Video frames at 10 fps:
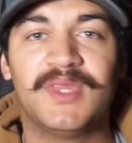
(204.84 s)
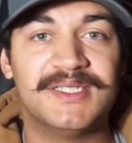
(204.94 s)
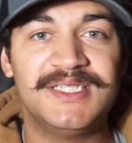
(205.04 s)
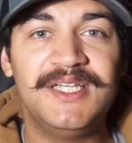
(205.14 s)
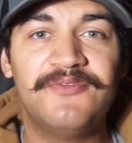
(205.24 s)
The
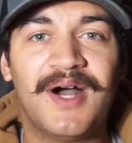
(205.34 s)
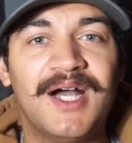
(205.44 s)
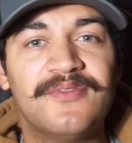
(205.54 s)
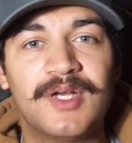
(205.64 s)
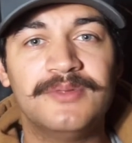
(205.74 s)

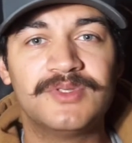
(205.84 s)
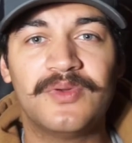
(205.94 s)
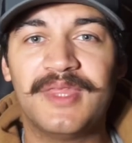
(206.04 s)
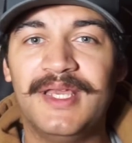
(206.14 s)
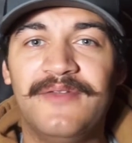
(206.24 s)
C5 comes
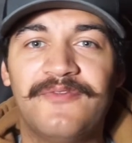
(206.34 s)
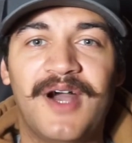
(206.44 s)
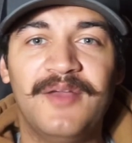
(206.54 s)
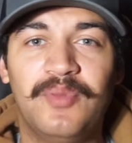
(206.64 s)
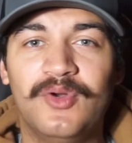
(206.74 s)
with a
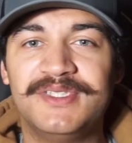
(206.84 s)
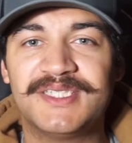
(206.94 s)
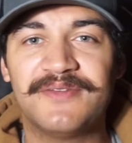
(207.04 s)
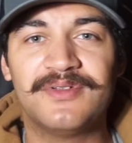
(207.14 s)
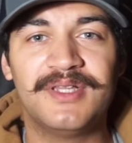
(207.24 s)

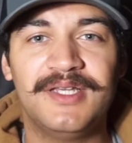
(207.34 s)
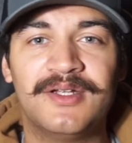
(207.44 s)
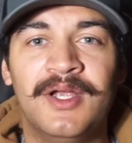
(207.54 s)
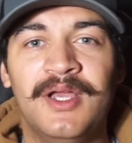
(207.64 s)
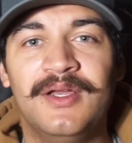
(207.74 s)
5.7
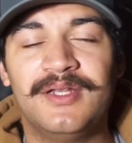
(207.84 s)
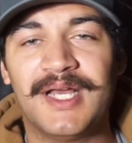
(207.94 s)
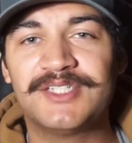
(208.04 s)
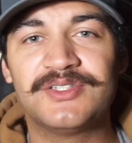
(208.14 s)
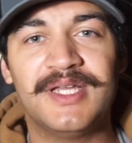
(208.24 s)
liter
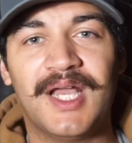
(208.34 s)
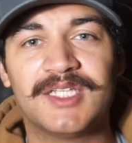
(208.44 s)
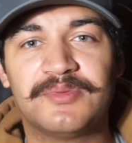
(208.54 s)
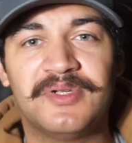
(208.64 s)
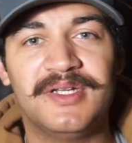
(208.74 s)
naturally
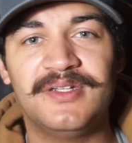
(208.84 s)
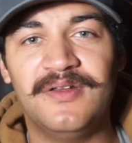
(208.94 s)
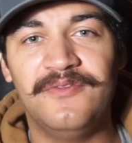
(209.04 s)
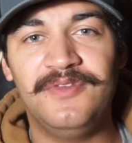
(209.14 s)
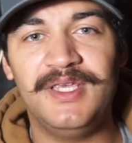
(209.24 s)
aspirated
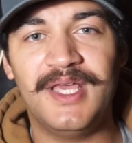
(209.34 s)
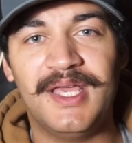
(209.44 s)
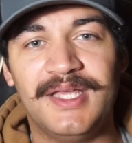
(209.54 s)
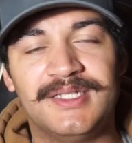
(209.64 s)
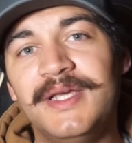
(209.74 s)

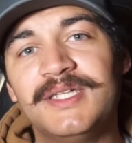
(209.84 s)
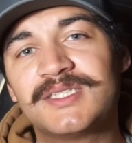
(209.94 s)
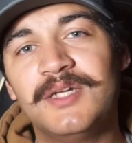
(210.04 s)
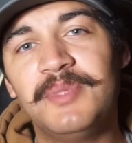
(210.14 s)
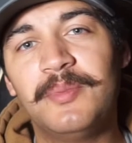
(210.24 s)
V8. It's
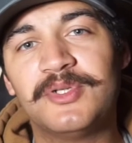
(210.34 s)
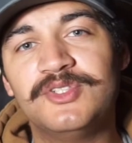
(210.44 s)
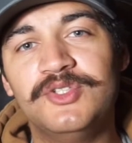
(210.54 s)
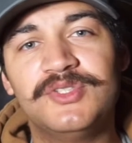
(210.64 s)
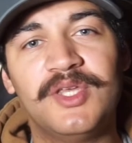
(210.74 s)
going to be
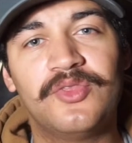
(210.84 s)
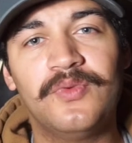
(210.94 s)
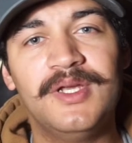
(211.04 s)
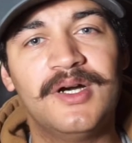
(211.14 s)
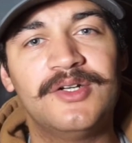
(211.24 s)
producing
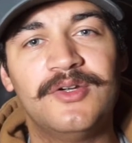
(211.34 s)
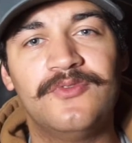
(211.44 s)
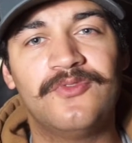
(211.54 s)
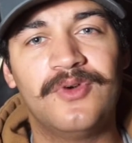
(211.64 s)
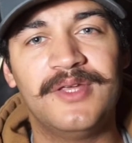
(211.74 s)

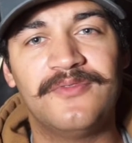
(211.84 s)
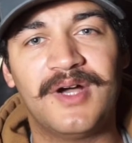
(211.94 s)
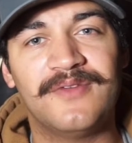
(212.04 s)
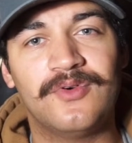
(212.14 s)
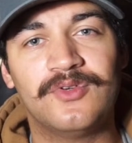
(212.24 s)

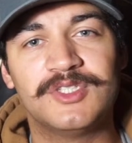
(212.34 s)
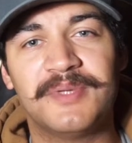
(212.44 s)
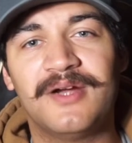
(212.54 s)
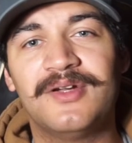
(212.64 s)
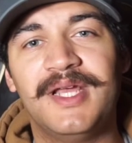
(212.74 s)
345
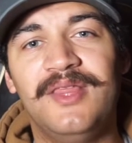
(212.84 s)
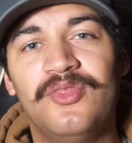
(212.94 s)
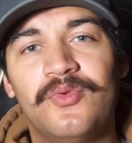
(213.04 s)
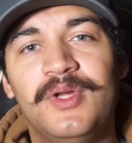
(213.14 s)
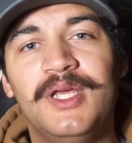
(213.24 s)
horsepower and
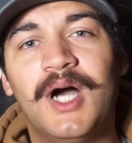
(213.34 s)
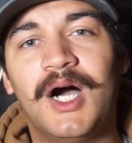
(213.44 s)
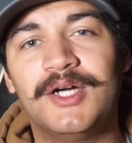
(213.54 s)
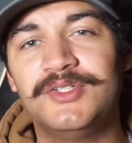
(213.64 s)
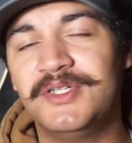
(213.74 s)

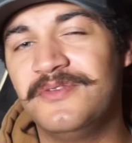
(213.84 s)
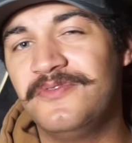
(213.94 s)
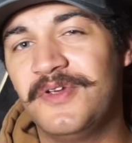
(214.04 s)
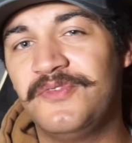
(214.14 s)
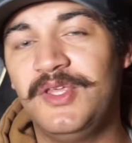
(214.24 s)

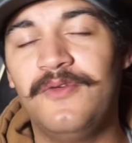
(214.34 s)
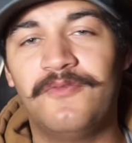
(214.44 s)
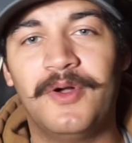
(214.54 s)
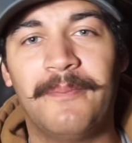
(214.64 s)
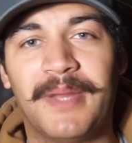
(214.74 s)
350
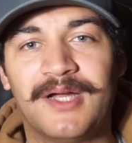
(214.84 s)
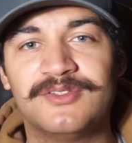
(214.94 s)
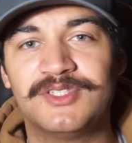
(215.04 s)
foot-pounds